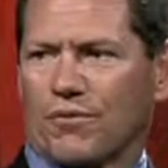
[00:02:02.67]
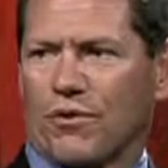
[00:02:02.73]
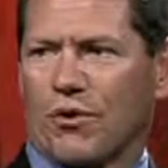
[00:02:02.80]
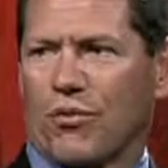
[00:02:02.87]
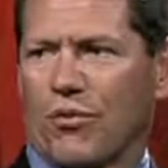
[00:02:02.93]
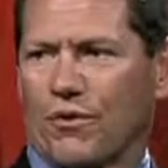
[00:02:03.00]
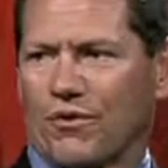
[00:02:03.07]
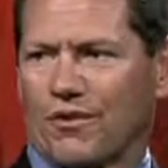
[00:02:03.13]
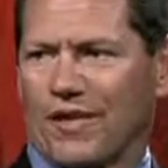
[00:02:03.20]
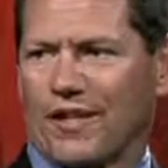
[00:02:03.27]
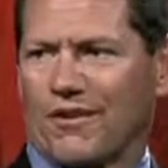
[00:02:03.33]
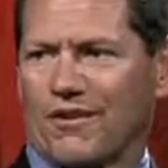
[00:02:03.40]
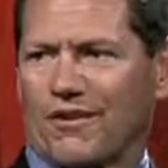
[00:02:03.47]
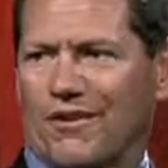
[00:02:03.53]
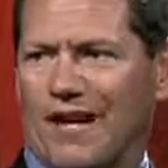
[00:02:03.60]

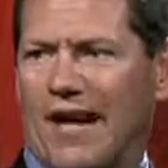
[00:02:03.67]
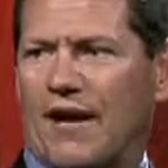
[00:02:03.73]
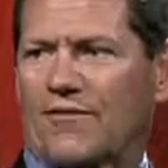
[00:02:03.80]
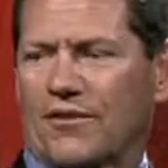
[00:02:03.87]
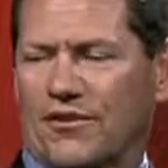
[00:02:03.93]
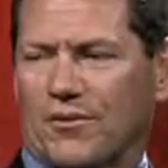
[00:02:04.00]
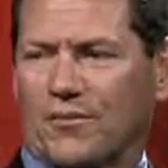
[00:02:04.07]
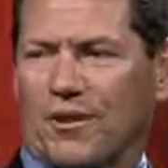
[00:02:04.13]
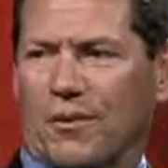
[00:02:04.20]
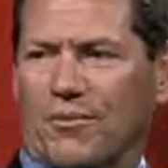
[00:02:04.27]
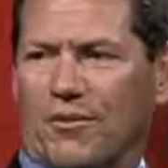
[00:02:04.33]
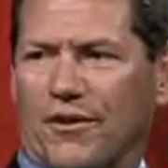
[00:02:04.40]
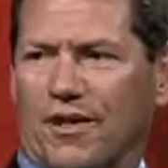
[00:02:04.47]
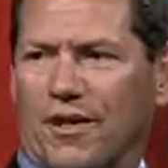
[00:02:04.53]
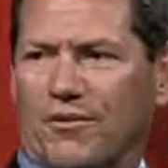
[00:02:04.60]
coordinator after
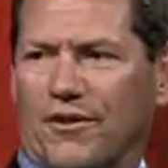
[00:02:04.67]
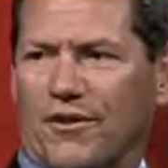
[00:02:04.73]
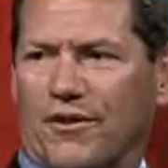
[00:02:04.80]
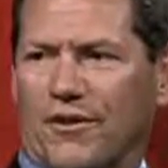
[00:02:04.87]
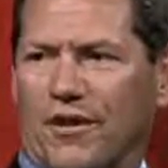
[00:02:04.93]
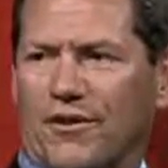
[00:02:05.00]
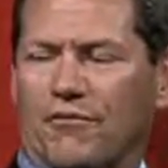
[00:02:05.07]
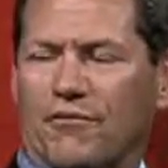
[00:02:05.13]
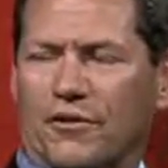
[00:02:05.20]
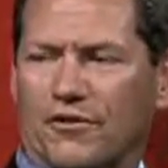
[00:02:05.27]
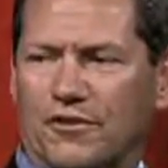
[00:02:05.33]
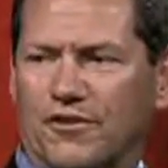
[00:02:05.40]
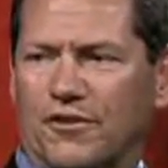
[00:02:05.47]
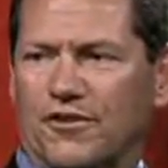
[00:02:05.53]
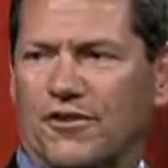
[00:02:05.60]
September 11th and the first
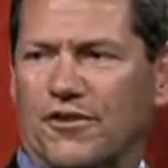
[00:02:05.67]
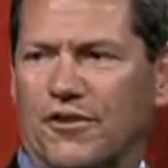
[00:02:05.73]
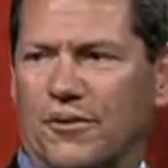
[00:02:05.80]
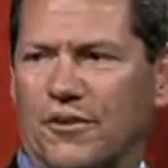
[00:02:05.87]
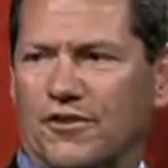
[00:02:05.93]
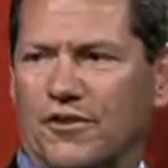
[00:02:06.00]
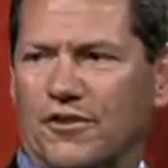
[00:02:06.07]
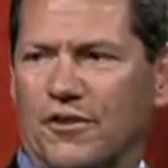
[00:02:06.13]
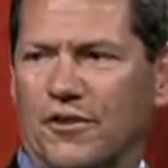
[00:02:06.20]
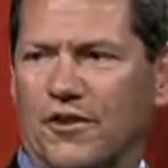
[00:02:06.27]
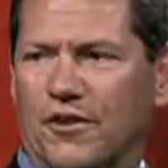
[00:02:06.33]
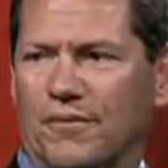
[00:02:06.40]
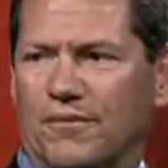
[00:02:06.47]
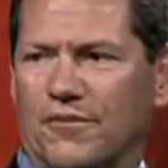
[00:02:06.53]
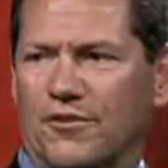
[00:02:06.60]
assistant U.S.
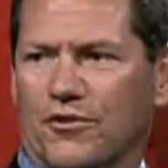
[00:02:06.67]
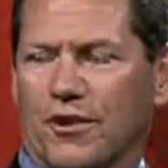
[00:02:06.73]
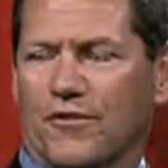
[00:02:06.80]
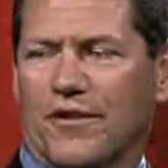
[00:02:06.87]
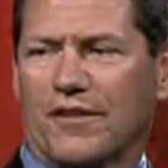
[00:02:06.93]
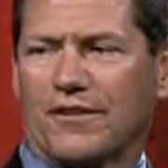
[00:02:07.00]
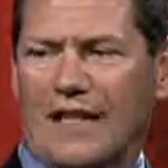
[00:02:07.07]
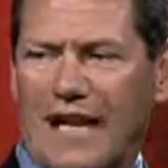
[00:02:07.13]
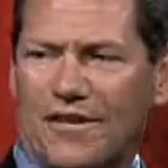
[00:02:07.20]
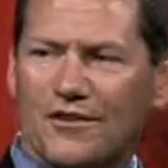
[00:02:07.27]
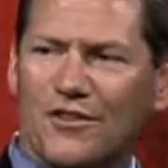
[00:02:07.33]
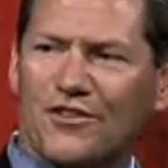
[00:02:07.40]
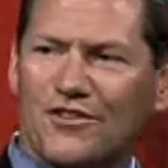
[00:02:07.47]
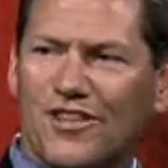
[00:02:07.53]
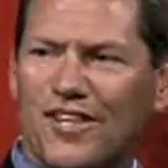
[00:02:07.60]
attorney. So I've had
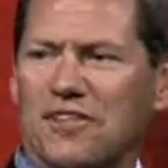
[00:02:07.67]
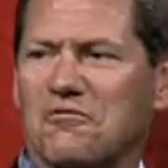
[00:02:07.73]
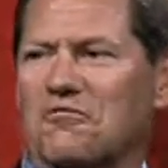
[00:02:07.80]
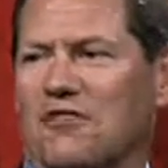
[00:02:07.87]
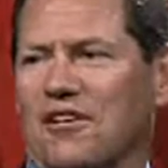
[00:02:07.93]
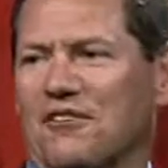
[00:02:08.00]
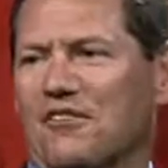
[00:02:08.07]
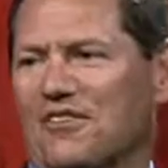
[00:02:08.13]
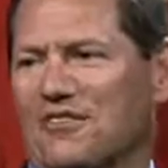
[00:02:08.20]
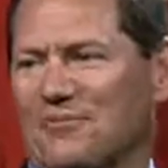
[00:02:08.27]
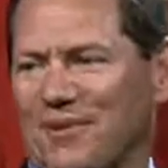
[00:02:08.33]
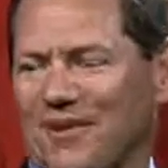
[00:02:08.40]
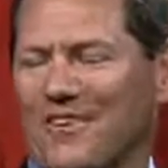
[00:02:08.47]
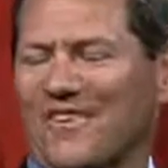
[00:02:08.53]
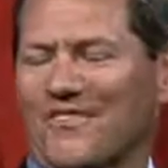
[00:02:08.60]
county, state, and federal
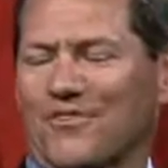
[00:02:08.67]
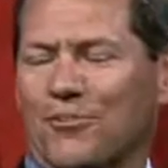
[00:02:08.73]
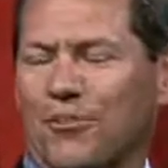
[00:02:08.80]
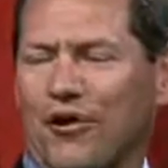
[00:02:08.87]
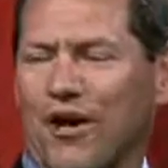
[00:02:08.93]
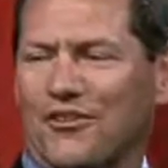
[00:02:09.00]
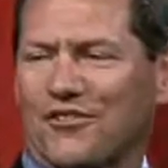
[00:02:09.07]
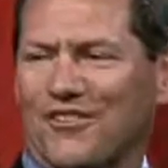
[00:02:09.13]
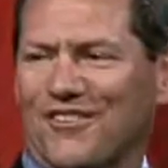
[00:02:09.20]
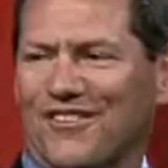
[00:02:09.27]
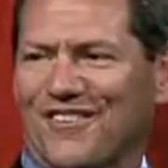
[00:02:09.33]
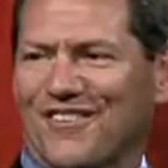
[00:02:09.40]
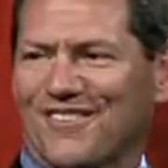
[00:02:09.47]
experience as a prosecutor.